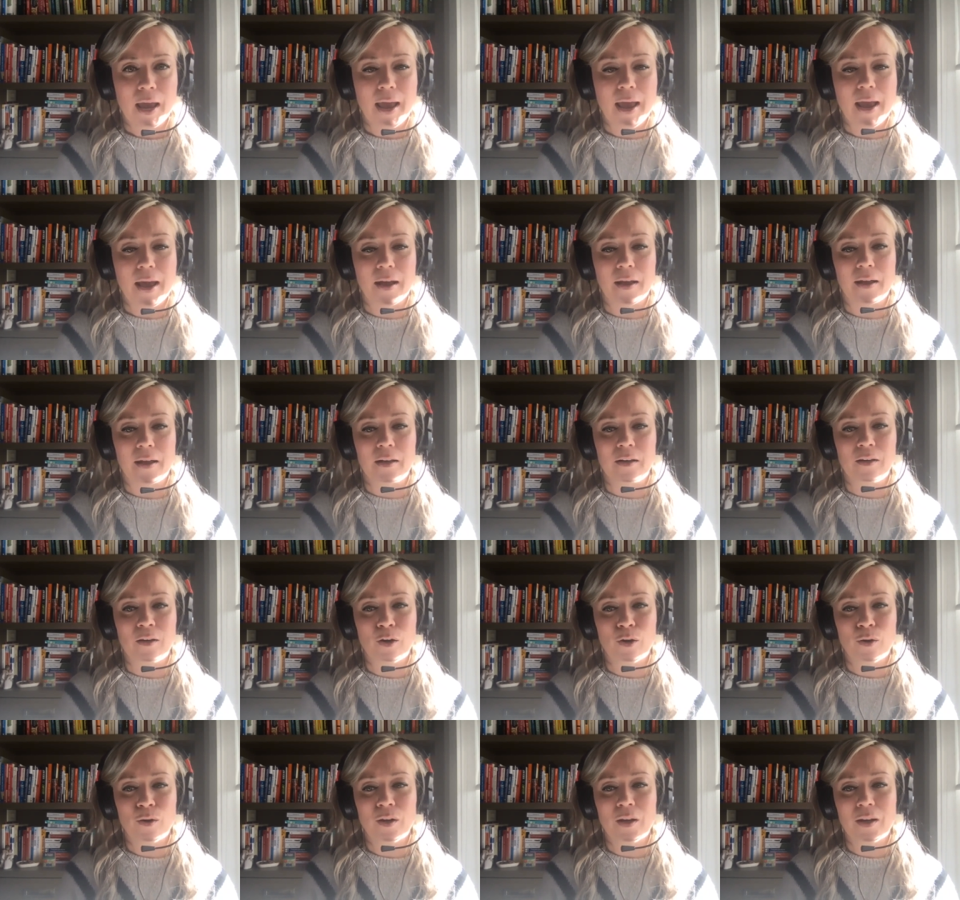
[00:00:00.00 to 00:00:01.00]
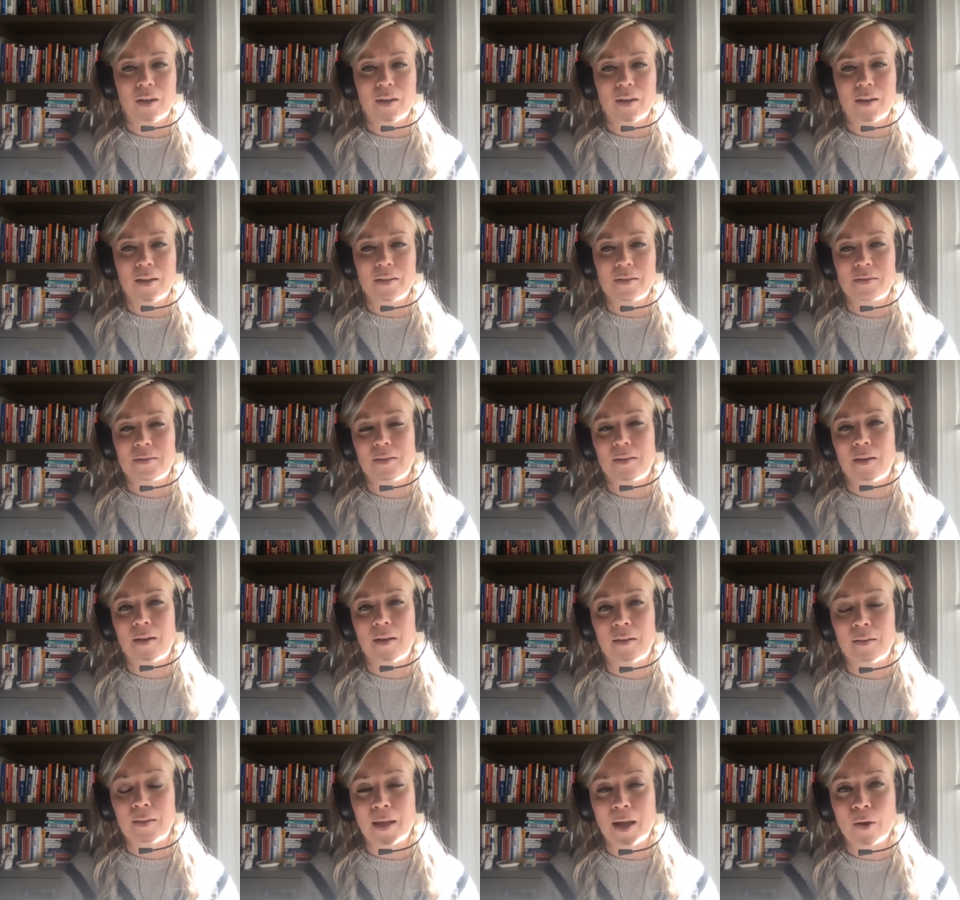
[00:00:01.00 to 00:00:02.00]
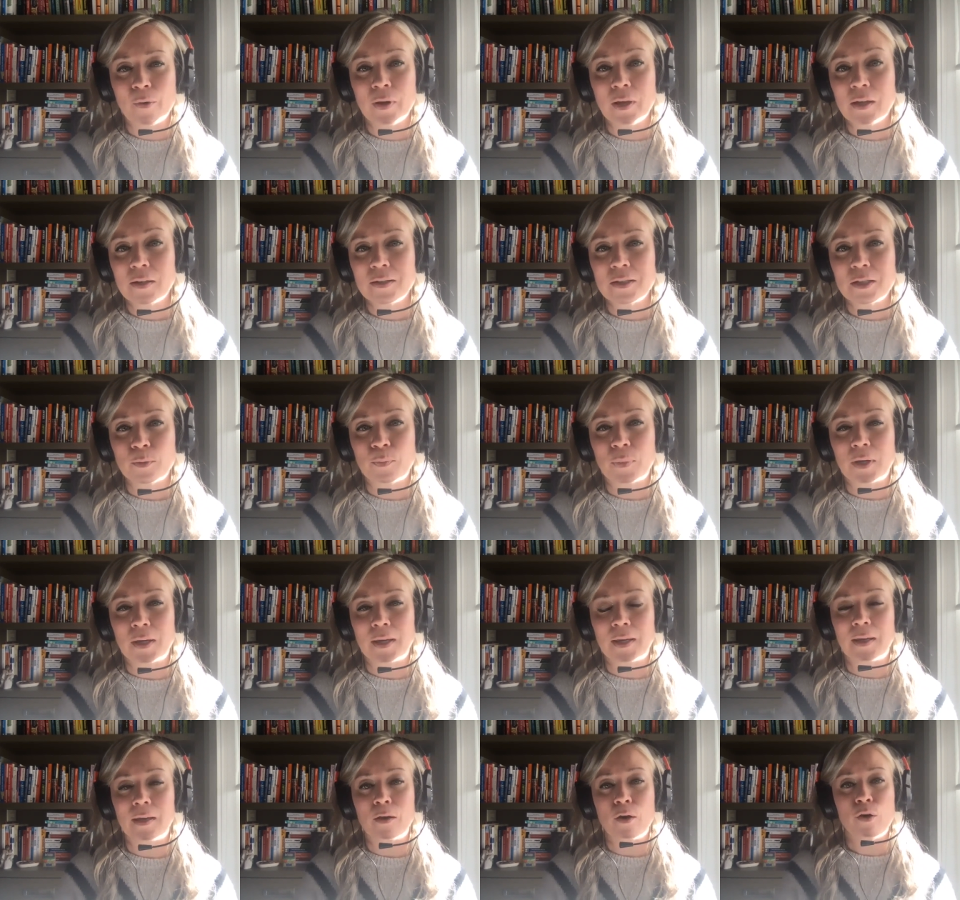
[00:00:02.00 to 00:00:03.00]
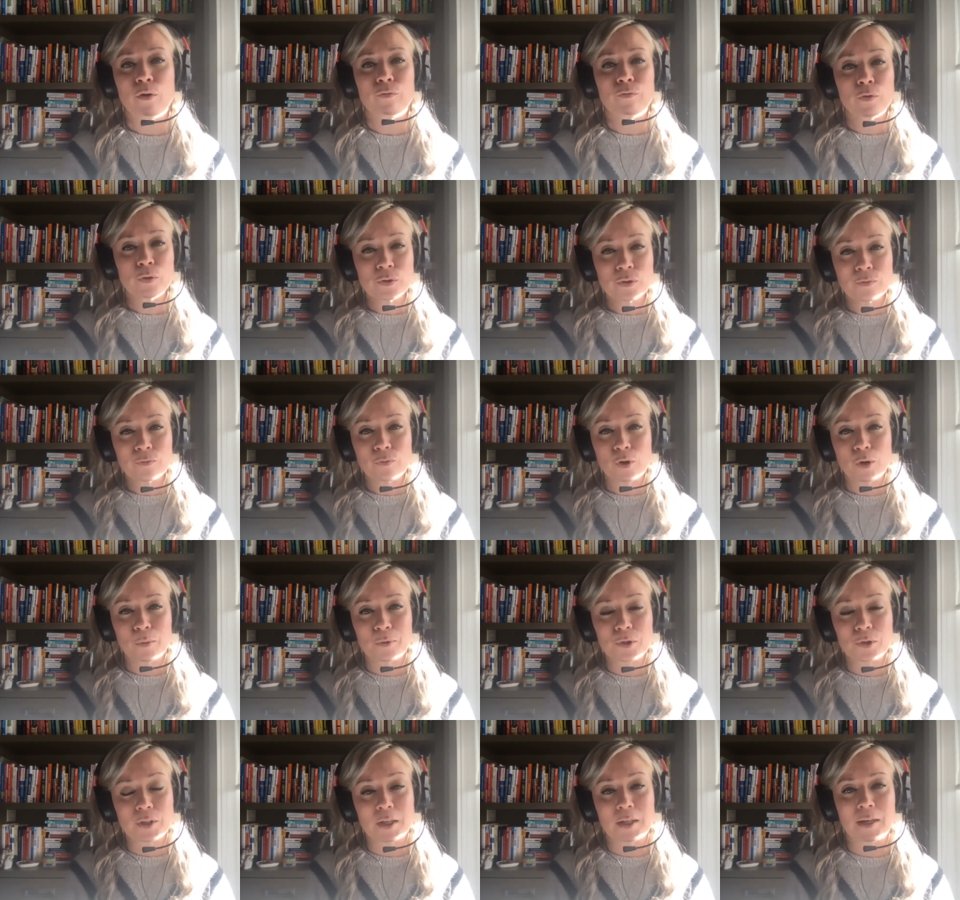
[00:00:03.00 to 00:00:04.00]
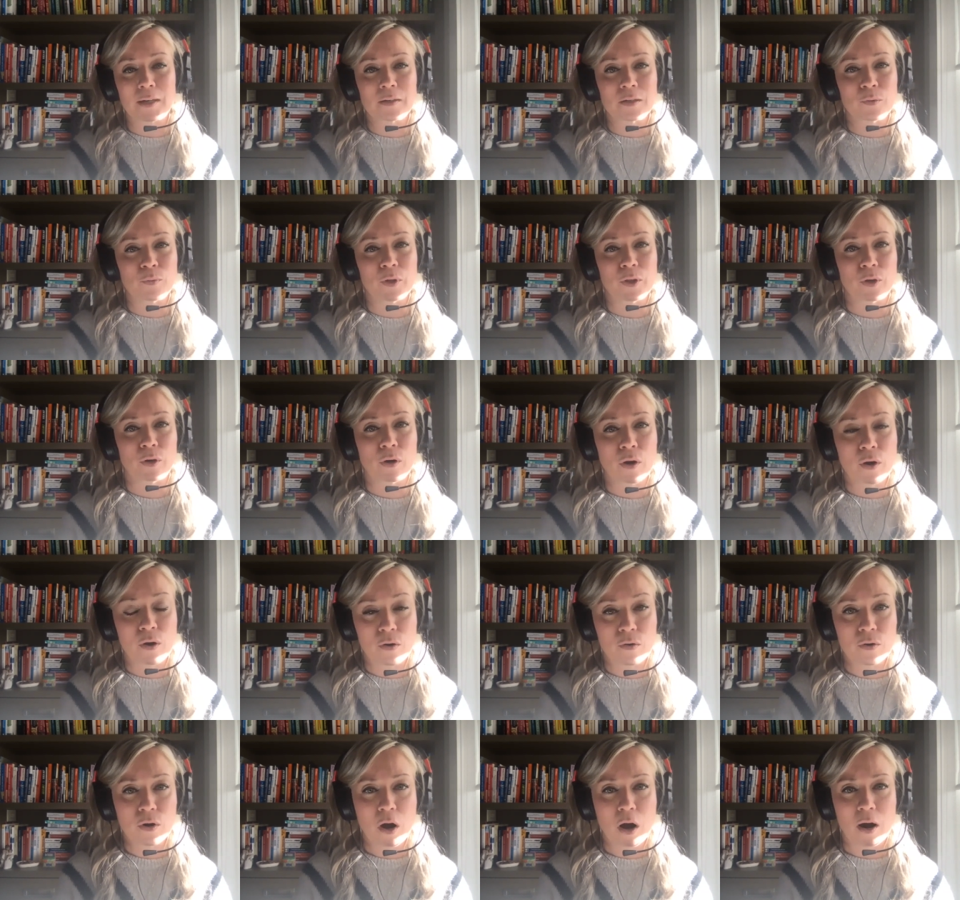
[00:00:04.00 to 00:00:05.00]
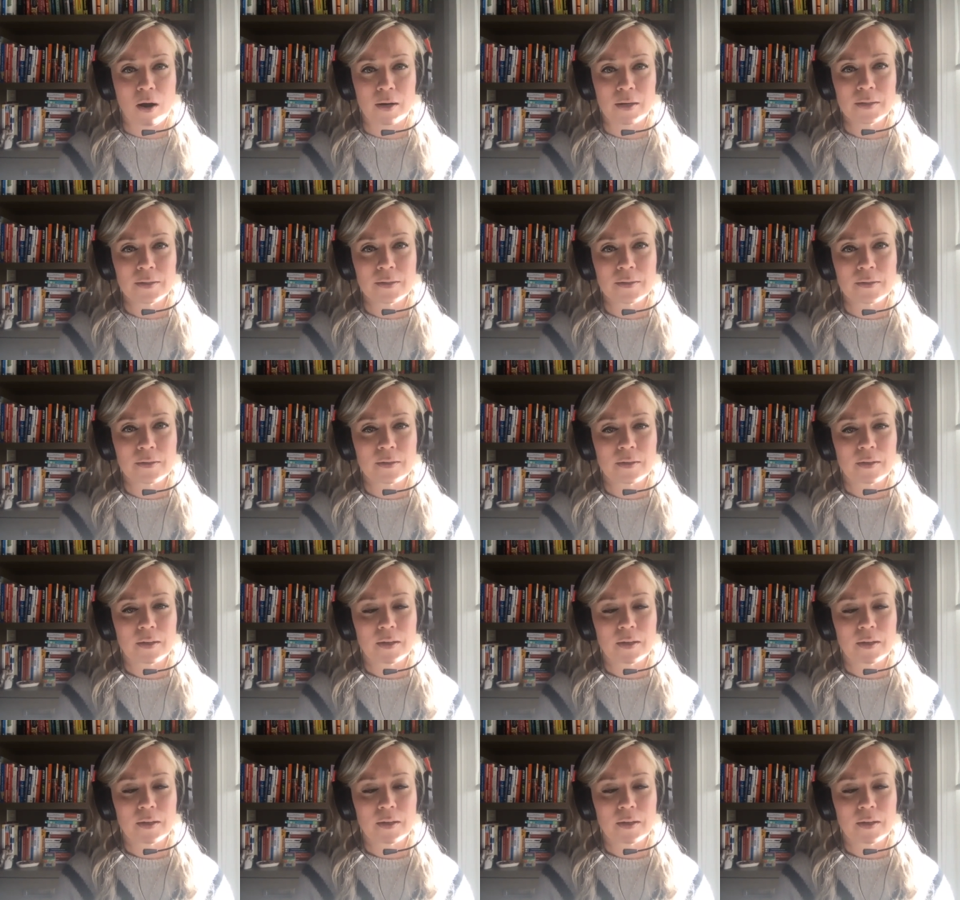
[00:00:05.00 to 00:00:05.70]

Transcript: And it's allowing us to be, first and foremost, connected with our own hearts.